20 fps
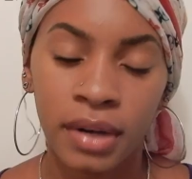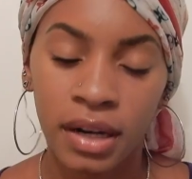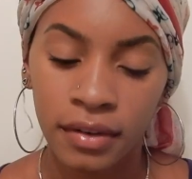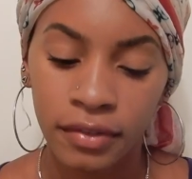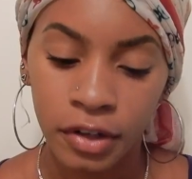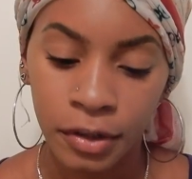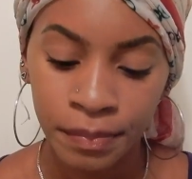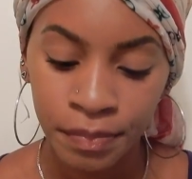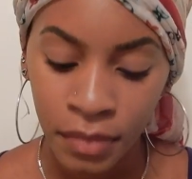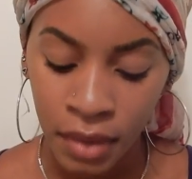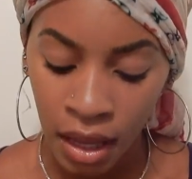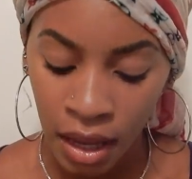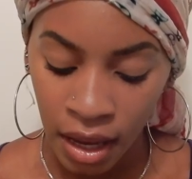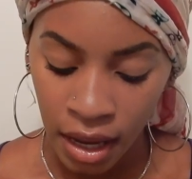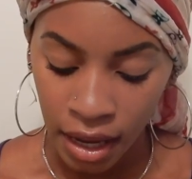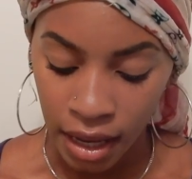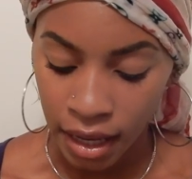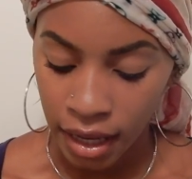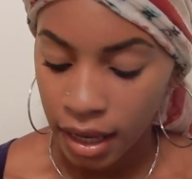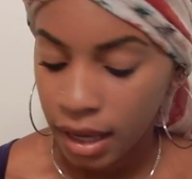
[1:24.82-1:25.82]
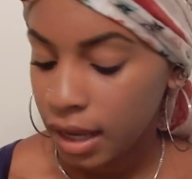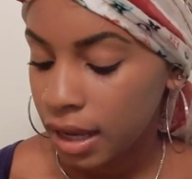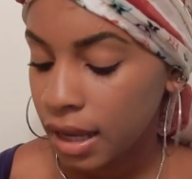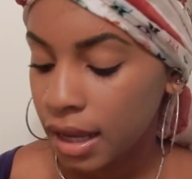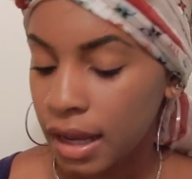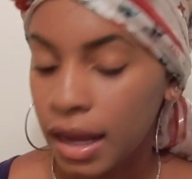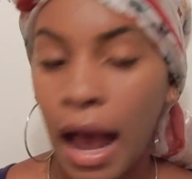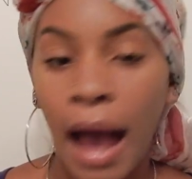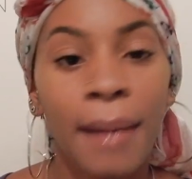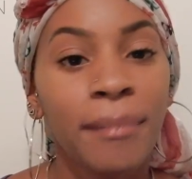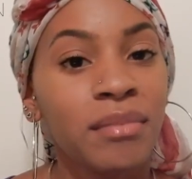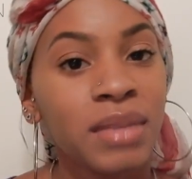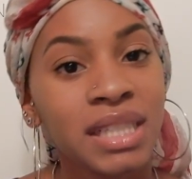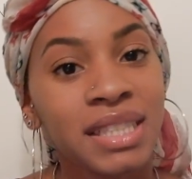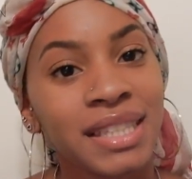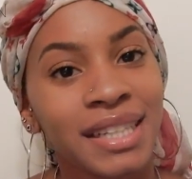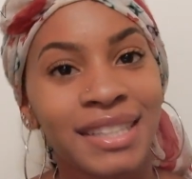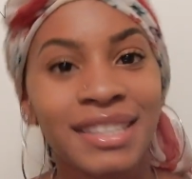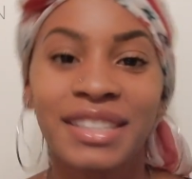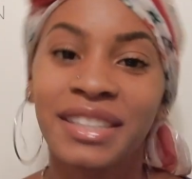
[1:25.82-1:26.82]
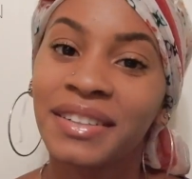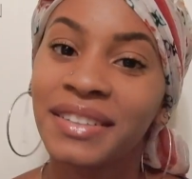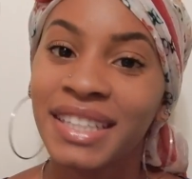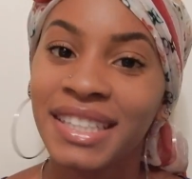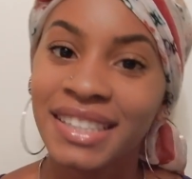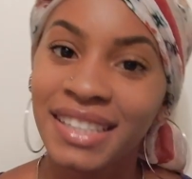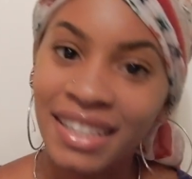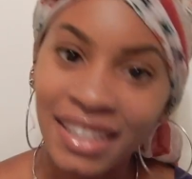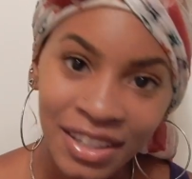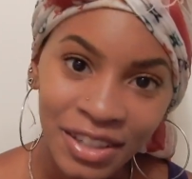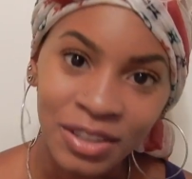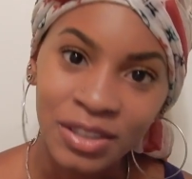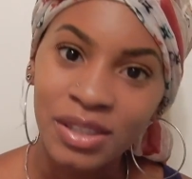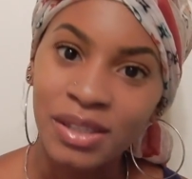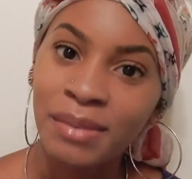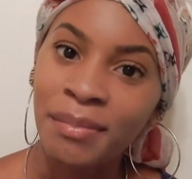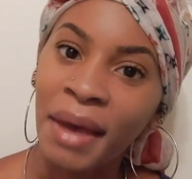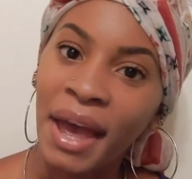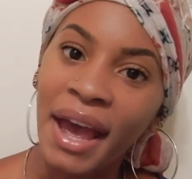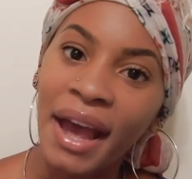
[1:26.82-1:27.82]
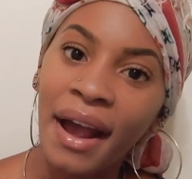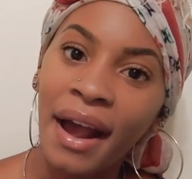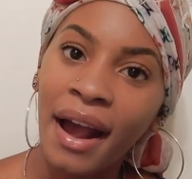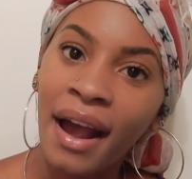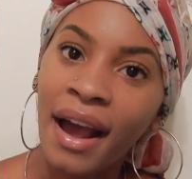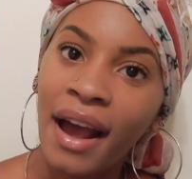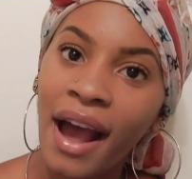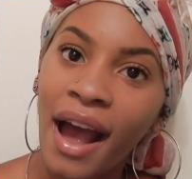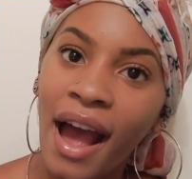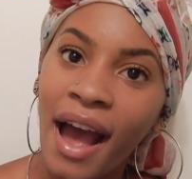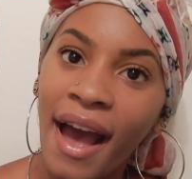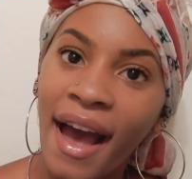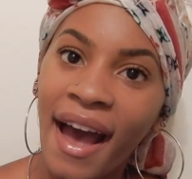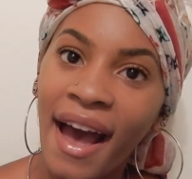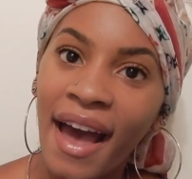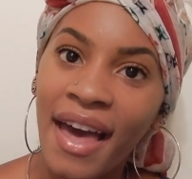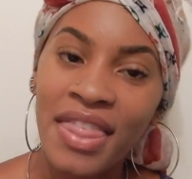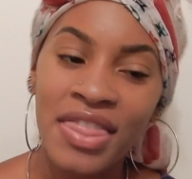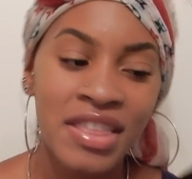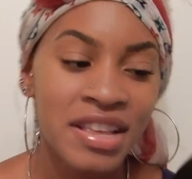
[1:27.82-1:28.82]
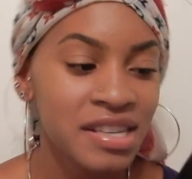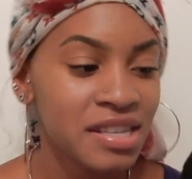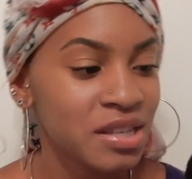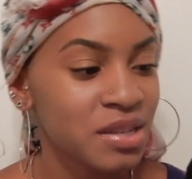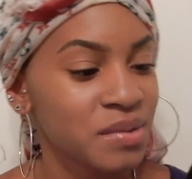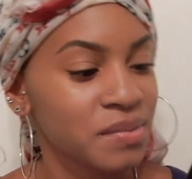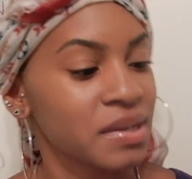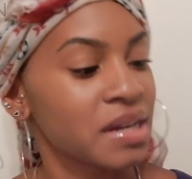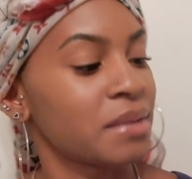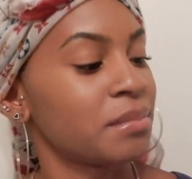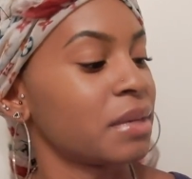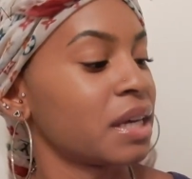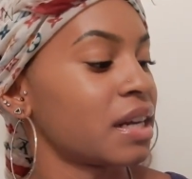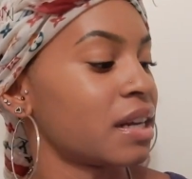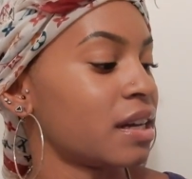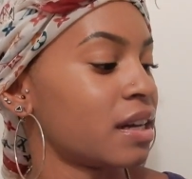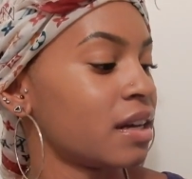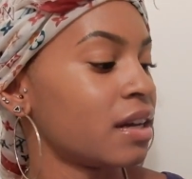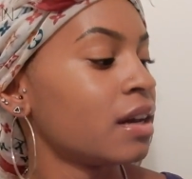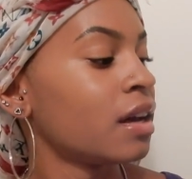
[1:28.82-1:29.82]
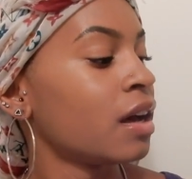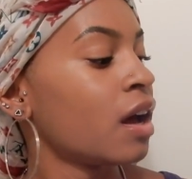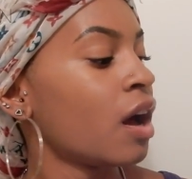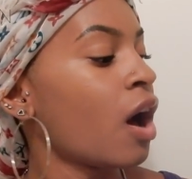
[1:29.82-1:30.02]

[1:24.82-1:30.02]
or whatever, and I missed it. So until it grows back, this is what I'm gonna